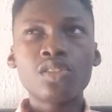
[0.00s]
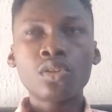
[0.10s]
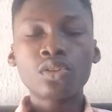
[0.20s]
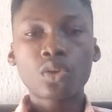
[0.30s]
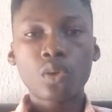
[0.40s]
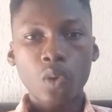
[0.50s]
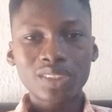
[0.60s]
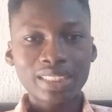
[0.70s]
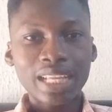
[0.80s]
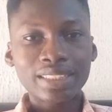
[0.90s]
not
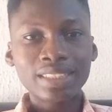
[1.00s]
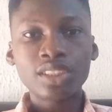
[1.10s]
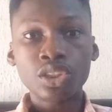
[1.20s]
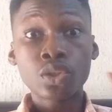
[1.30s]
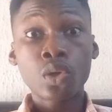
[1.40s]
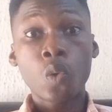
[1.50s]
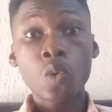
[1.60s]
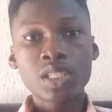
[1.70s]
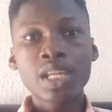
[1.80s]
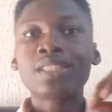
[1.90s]
static, it's not
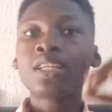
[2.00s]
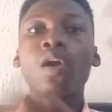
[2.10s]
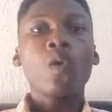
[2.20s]
constant.